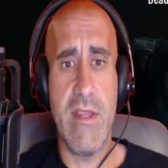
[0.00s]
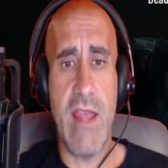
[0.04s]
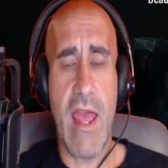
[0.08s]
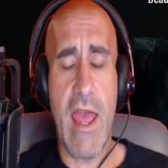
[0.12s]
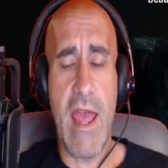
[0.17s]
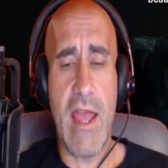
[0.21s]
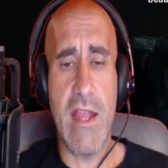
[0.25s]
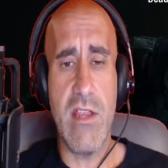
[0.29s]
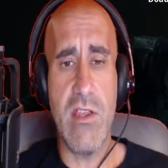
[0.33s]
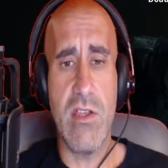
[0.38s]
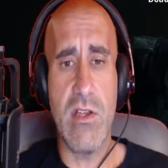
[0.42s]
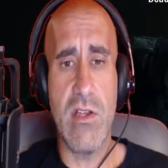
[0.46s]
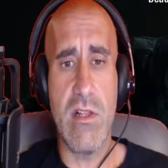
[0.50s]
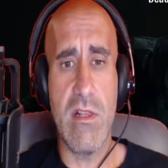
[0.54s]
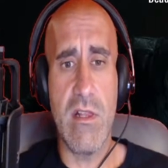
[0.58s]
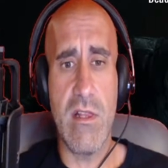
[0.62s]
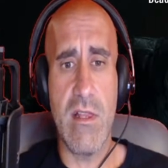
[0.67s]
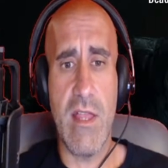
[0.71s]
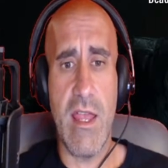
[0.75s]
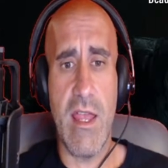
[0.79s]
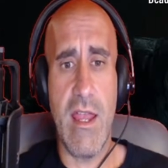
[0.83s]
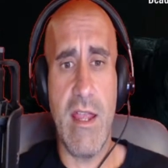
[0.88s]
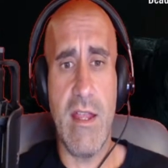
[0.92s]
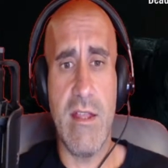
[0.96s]

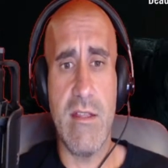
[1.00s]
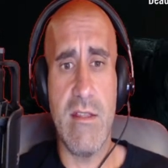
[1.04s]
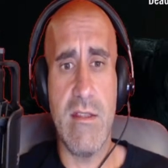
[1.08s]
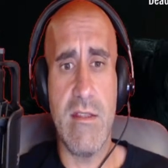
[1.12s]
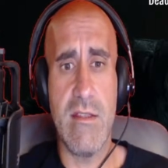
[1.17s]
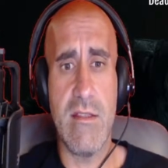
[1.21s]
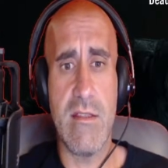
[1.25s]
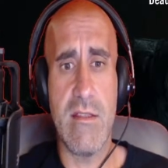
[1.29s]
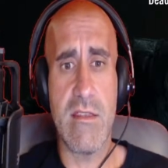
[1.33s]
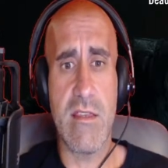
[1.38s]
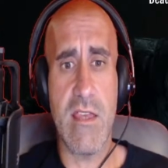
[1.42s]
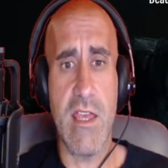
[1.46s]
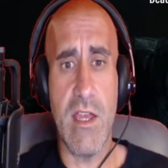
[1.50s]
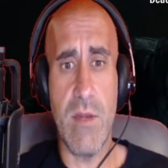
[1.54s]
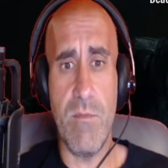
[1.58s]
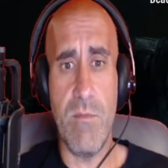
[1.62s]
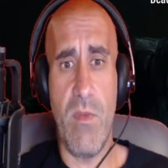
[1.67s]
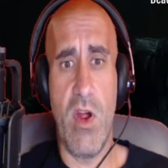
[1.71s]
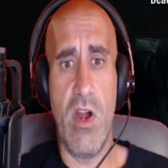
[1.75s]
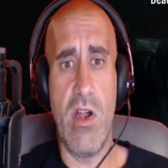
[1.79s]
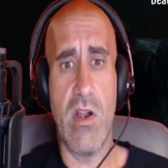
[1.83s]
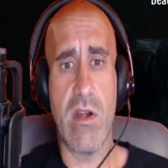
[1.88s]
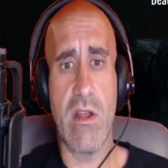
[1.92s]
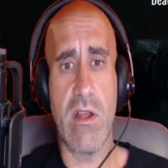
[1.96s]
Daniel and
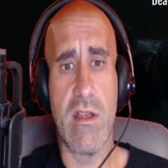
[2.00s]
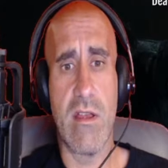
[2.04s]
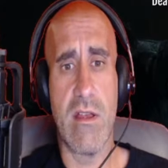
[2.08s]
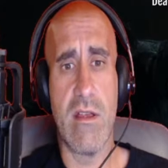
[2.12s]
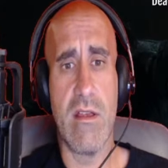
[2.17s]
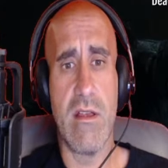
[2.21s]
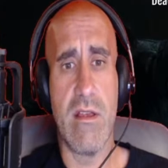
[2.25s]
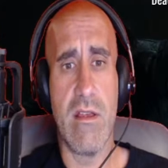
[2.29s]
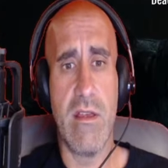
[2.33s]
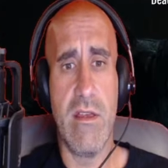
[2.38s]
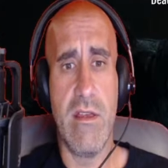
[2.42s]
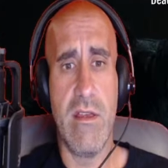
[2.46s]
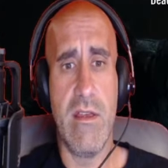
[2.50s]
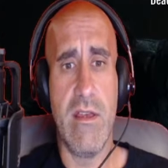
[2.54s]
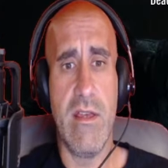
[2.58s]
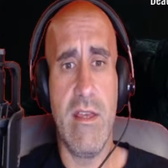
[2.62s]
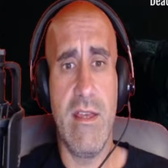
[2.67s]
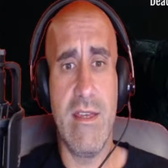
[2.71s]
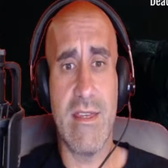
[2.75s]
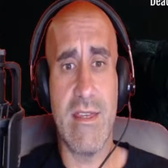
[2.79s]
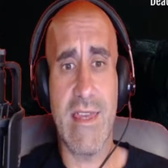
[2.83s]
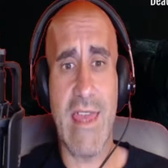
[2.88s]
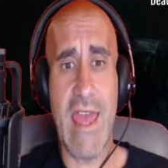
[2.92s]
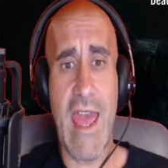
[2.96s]
Skidmark,
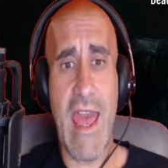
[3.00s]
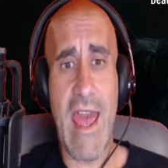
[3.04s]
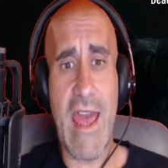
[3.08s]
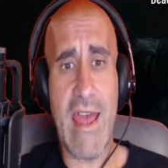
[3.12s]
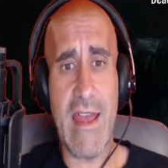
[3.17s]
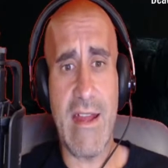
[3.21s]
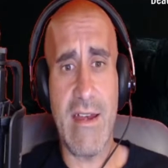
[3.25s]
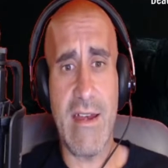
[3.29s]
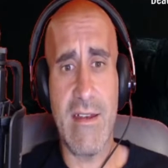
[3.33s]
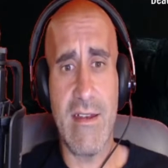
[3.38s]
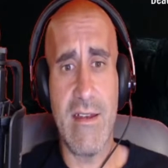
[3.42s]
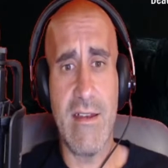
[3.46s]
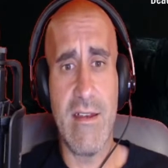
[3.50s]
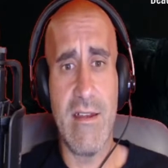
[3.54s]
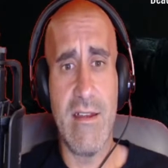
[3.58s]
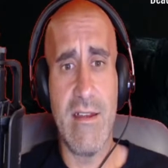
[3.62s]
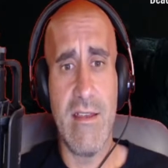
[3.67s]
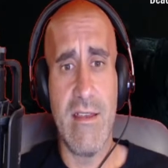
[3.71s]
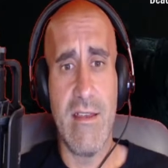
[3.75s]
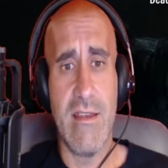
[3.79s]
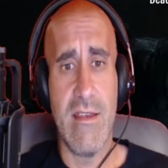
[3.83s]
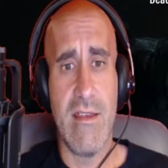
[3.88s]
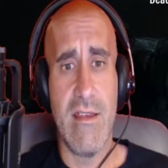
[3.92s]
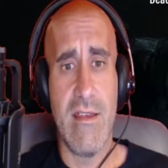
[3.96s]
his cat.
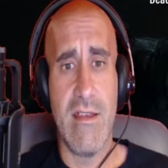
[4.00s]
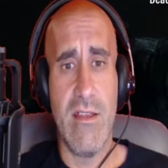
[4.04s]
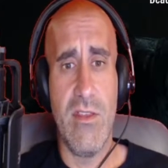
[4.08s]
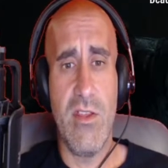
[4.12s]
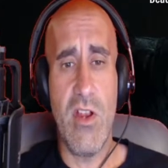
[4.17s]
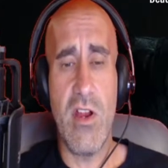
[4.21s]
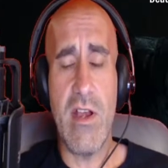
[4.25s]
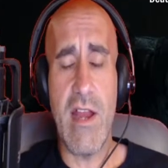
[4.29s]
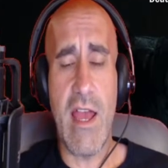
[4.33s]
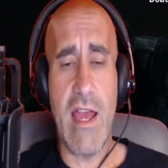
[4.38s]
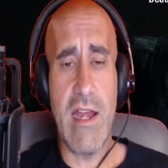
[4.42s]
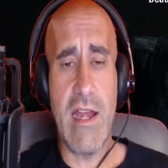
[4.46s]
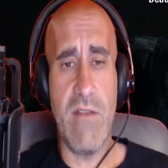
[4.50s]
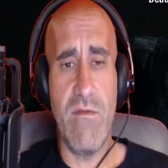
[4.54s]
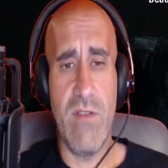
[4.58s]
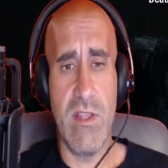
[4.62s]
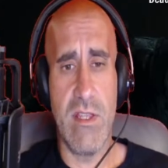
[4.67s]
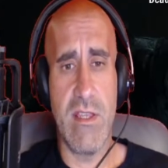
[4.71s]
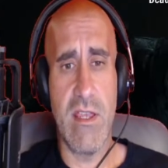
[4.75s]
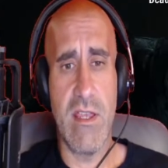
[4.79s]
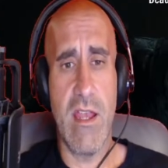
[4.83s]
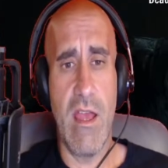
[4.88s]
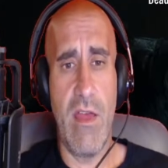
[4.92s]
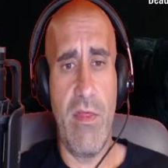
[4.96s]
They're not
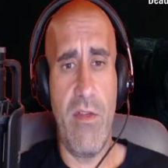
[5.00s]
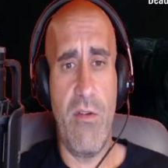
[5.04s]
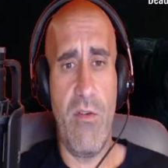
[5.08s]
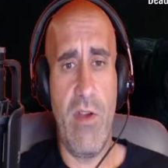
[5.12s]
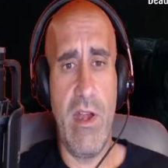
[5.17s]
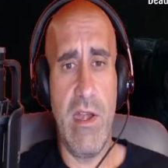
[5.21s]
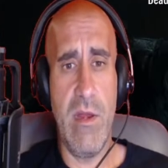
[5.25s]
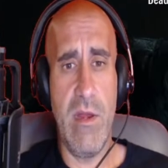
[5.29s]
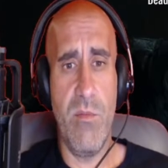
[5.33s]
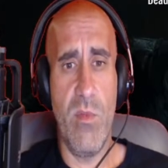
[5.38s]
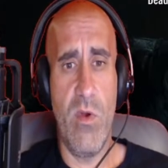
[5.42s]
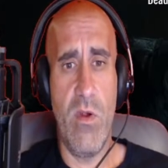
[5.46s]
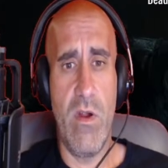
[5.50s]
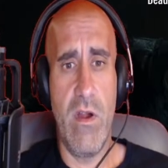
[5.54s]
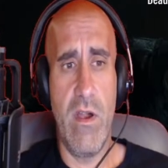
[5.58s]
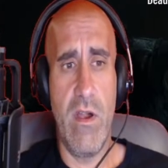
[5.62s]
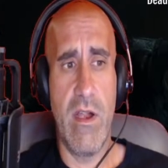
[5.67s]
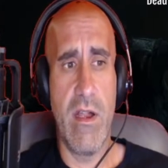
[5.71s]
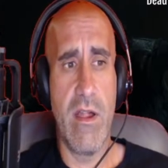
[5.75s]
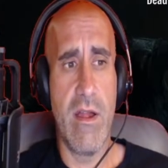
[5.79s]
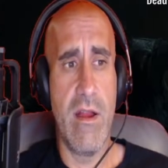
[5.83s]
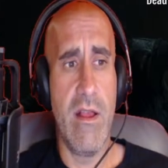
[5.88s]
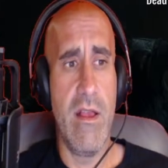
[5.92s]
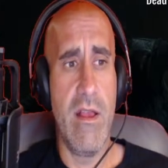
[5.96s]
even together
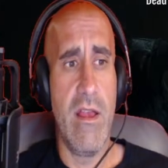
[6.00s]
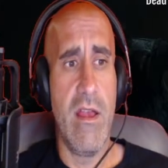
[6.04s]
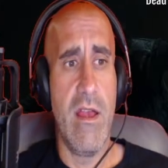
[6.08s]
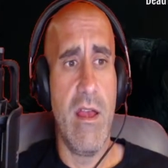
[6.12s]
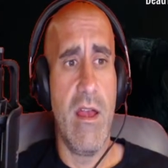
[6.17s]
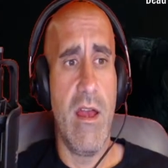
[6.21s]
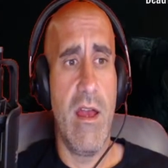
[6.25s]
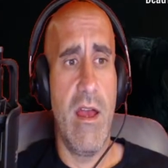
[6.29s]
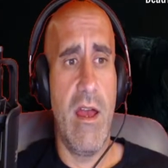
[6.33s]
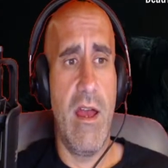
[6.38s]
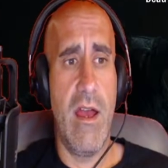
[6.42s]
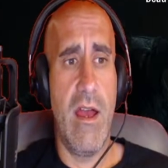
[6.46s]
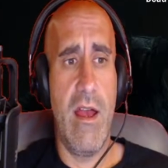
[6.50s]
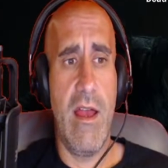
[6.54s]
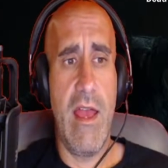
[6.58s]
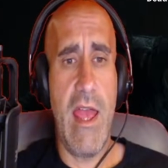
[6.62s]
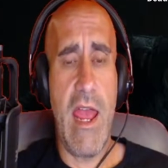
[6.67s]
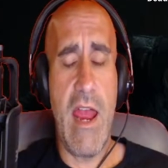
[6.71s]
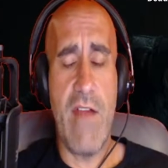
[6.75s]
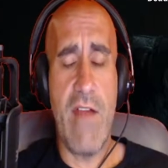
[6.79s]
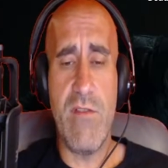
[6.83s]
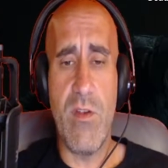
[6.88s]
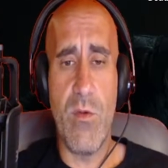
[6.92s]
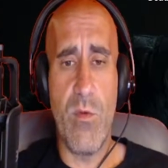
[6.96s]
anymore.
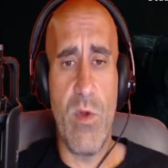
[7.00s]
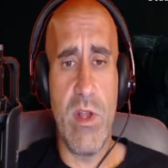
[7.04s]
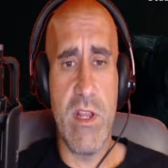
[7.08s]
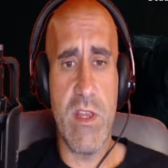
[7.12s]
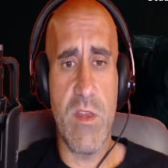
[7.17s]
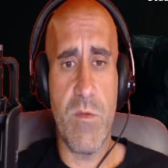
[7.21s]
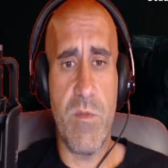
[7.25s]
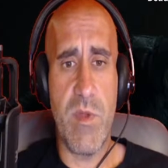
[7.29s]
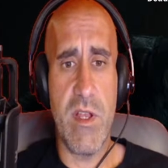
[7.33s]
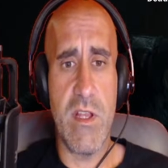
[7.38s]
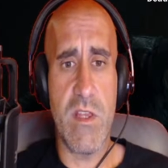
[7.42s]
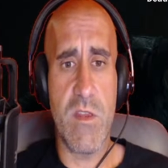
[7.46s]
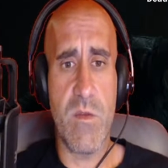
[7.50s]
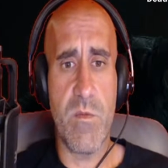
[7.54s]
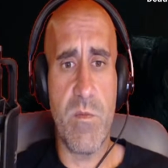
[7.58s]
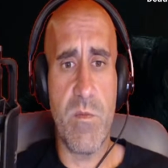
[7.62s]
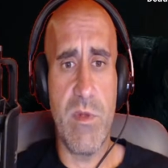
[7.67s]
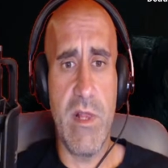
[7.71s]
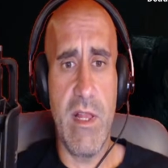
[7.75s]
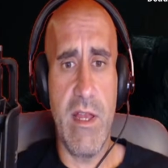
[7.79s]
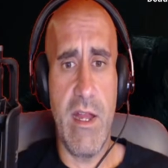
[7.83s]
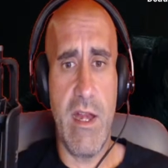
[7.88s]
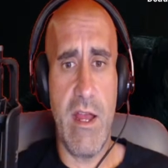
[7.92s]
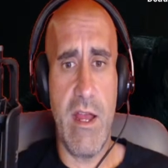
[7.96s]
Everyone's been
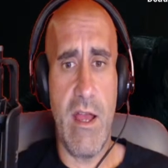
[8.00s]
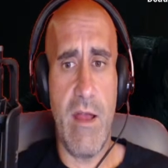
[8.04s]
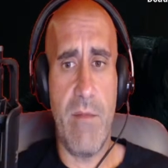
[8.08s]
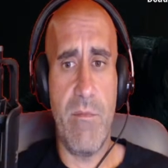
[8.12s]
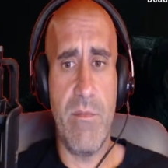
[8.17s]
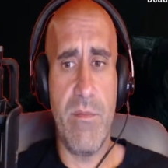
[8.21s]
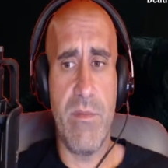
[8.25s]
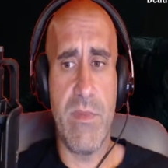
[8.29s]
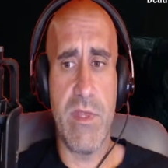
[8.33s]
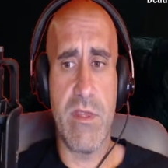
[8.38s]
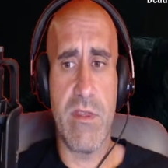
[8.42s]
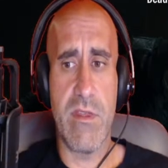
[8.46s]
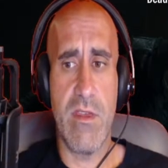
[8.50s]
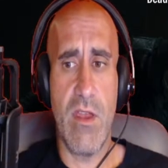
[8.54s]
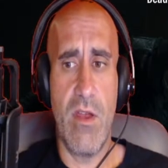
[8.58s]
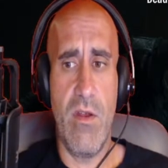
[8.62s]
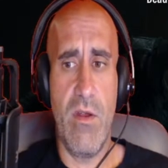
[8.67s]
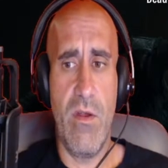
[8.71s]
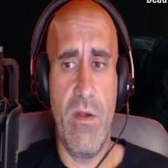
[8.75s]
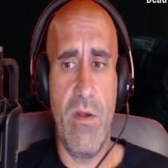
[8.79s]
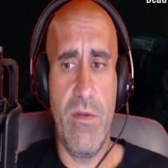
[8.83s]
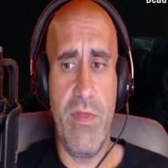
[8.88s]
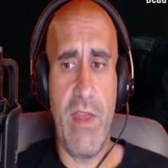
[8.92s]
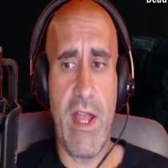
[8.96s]
split up.
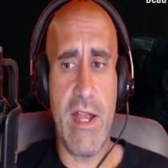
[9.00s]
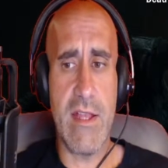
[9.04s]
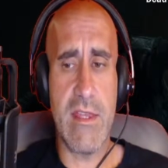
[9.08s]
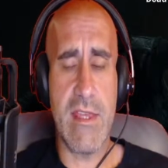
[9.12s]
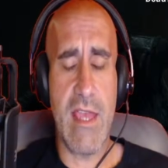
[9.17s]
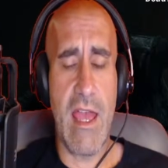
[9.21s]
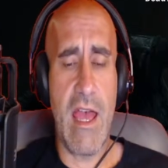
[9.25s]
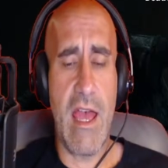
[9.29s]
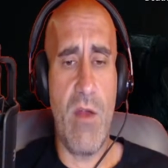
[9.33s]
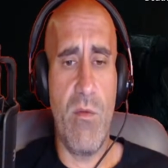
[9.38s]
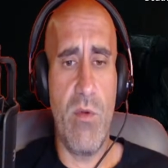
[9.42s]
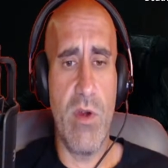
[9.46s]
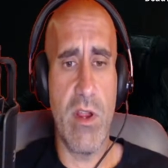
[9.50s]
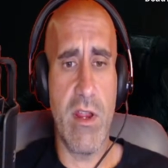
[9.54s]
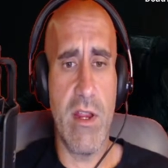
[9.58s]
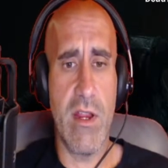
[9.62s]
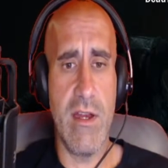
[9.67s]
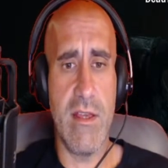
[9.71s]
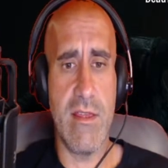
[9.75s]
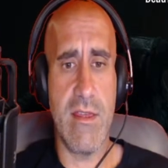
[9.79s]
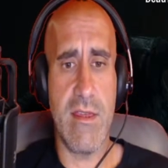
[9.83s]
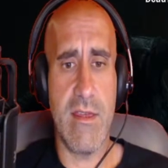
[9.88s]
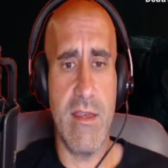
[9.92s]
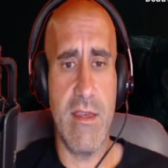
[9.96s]
So that's how we're
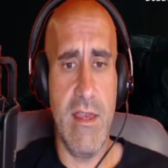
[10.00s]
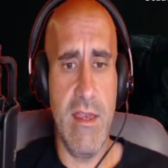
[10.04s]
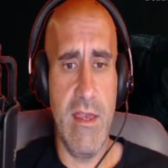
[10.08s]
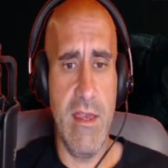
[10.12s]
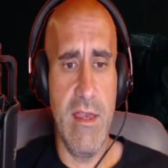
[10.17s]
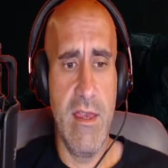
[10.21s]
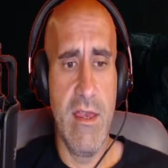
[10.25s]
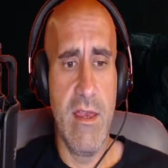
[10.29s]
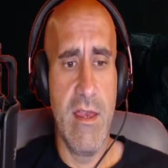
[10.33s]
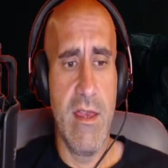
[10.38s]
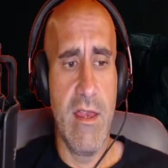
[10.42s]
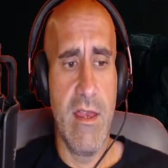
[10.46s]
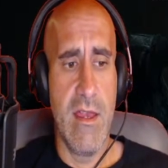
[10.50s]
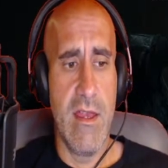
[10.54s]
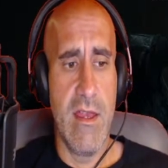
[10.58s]
going to see,